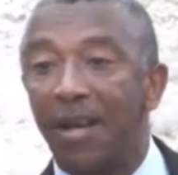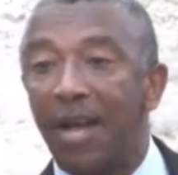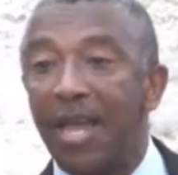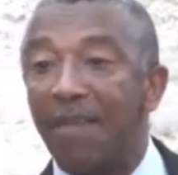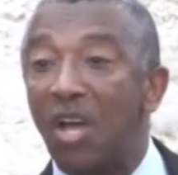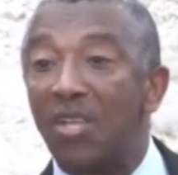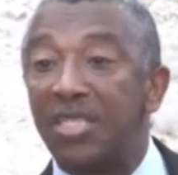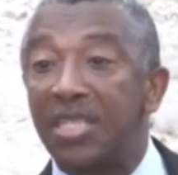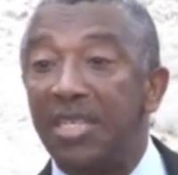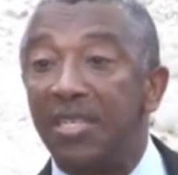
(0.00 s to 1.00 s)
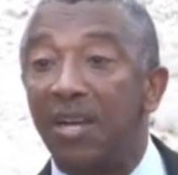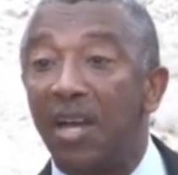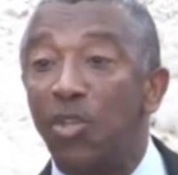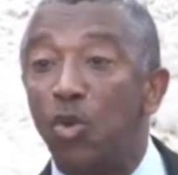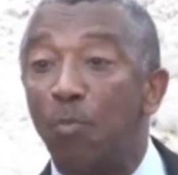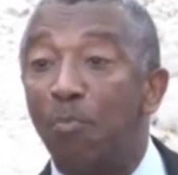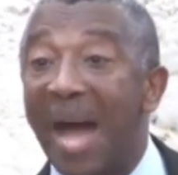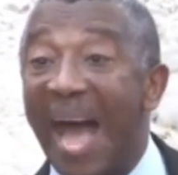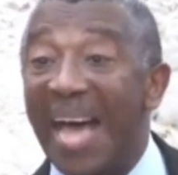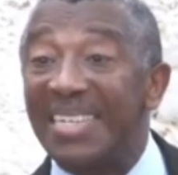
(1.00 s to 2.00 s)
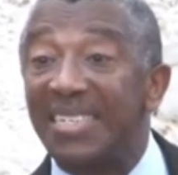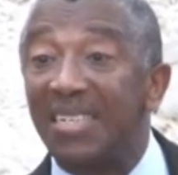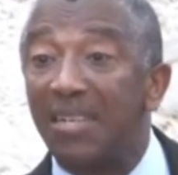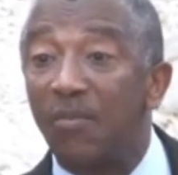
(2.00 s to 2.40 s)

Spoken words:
I have not seen a new bat